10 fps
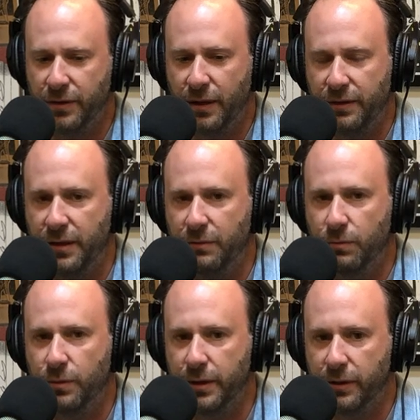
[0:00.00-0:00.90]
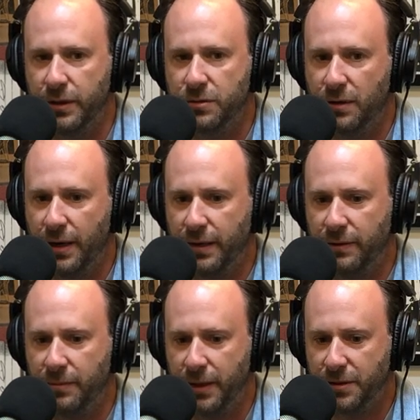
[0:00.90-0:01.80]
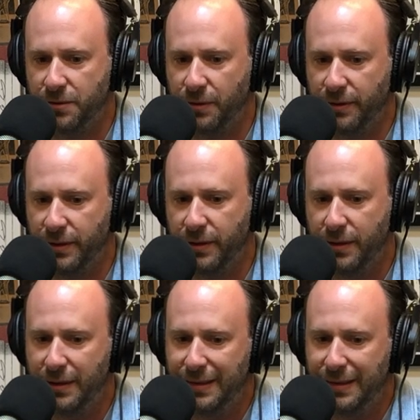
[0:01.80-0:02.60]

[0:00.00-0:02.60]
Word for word: And I think really trying to make sure that,